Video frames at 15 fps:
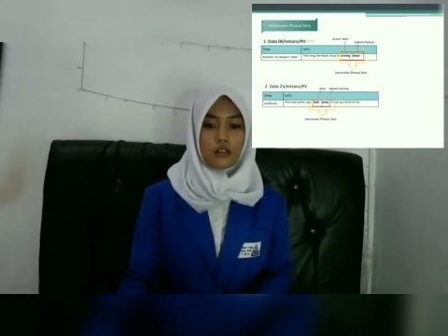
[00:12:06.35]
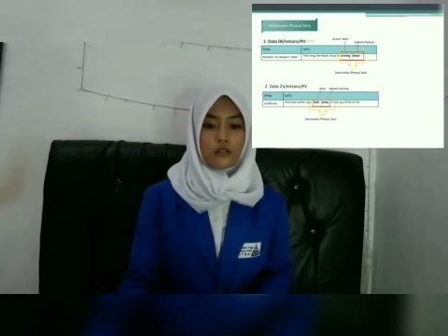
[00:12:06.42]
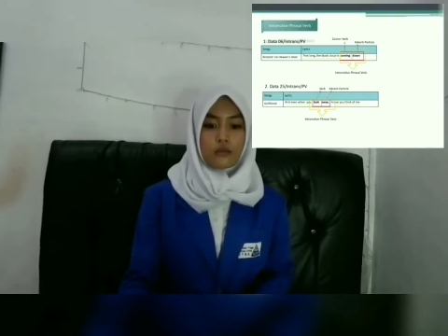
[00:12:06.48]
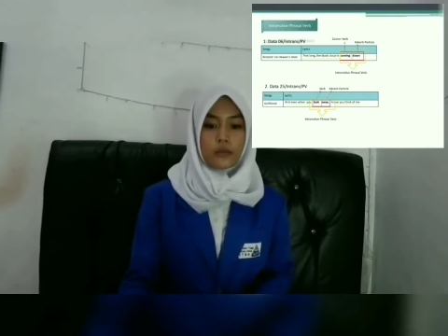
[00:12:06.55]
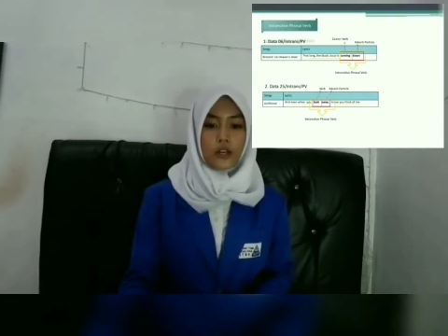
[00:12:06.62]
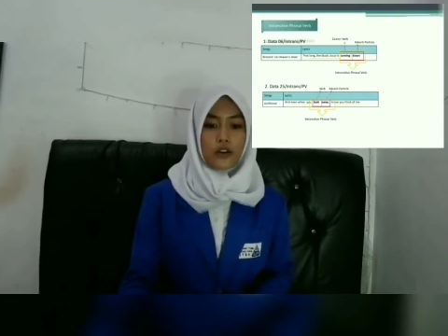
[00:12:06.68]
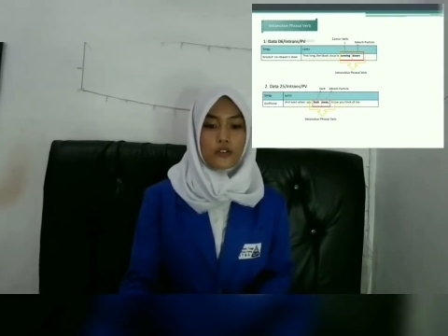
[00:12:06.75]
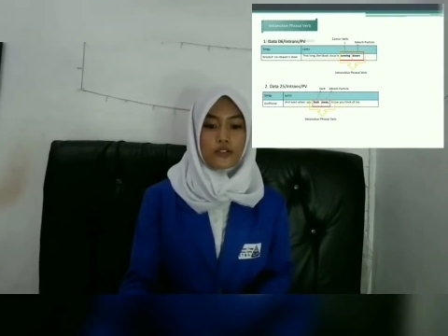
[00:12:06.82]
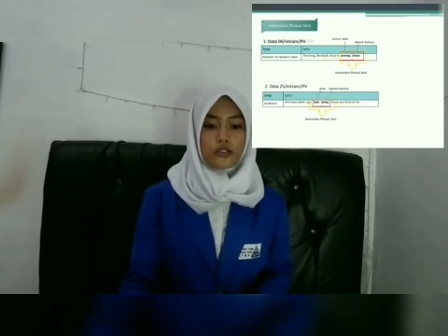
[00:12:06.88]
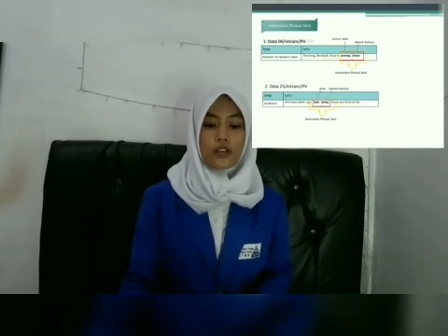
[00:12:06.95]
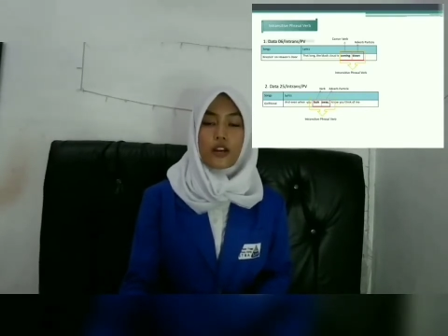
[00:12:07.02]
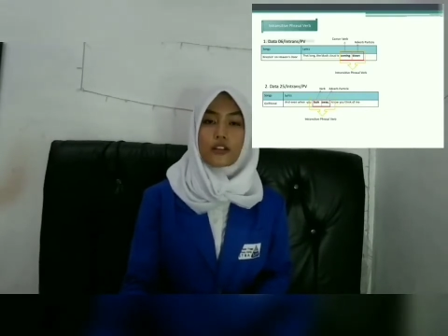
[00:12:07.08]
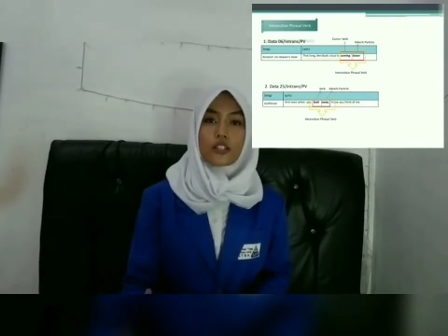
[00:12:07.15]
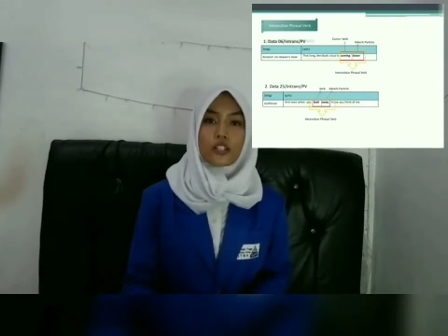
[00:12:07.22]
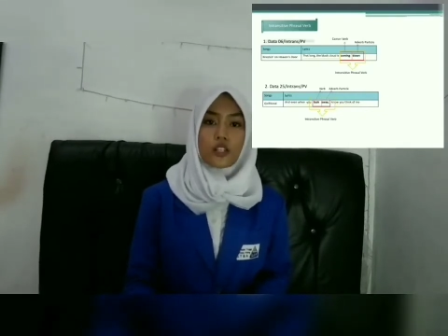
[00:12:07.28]
because
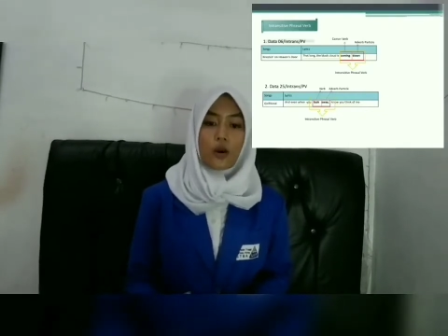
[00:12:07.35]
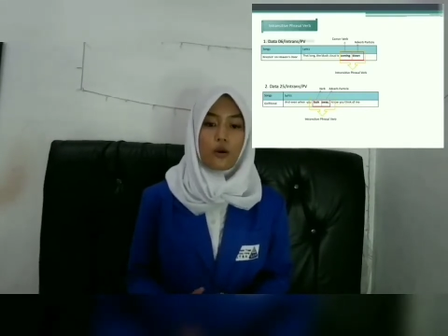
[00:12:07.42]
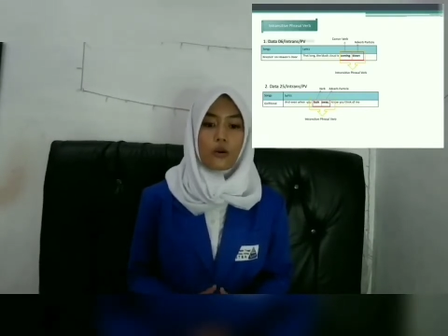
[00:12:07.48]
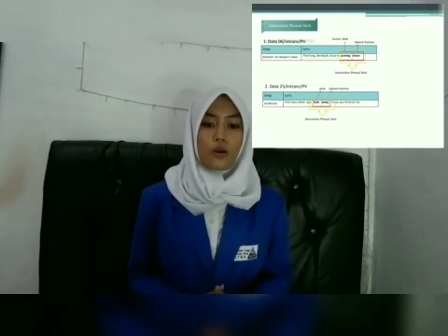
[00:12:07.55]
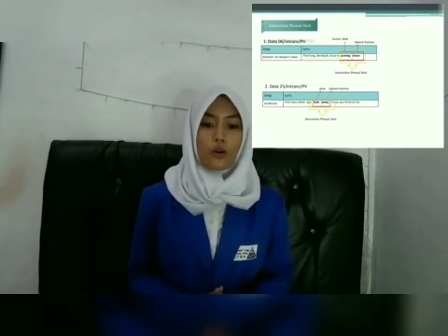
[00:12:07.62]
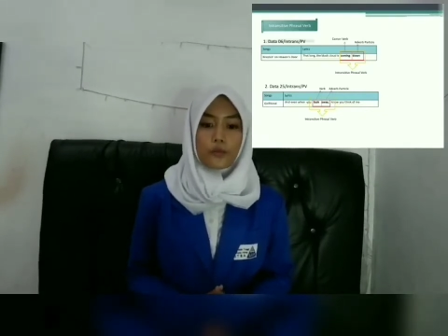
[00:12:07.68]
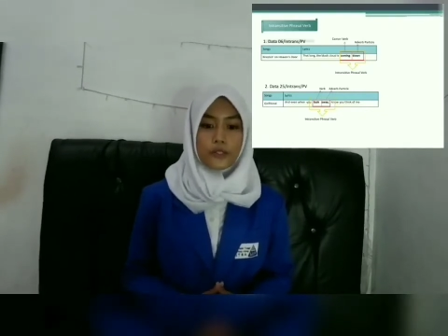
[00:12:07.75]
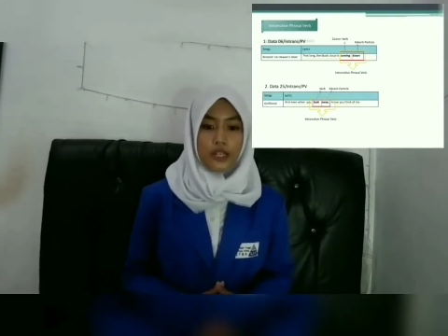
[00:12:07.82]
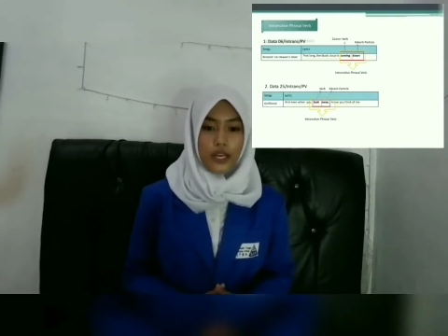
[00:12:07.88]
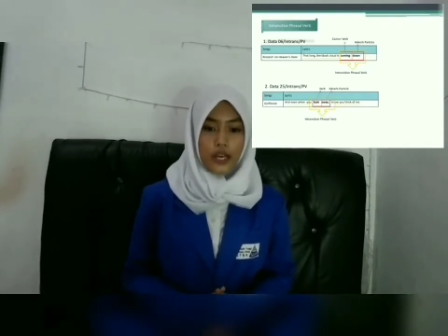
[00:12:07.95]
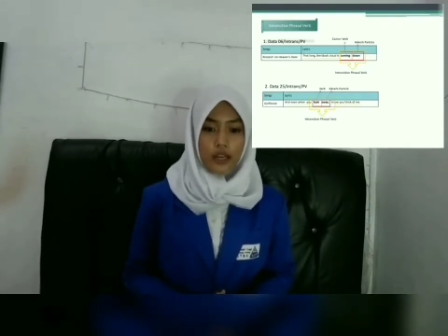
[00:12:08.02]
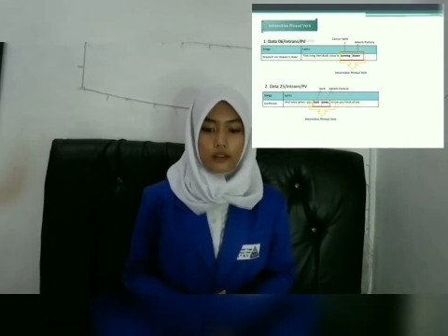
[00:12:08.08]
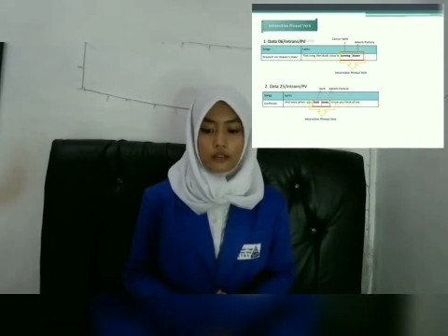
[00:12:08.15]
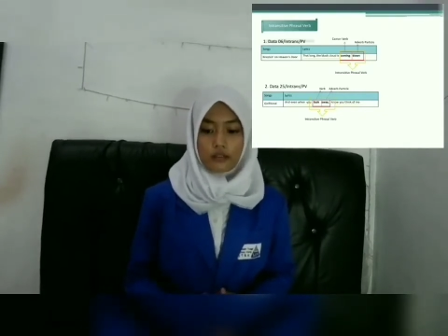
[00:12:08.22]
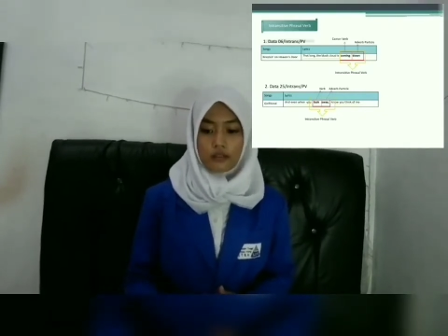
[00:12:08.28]
there is no
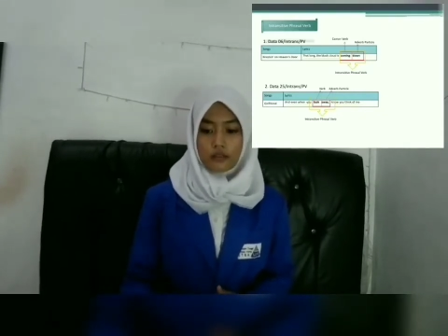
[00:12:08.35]
object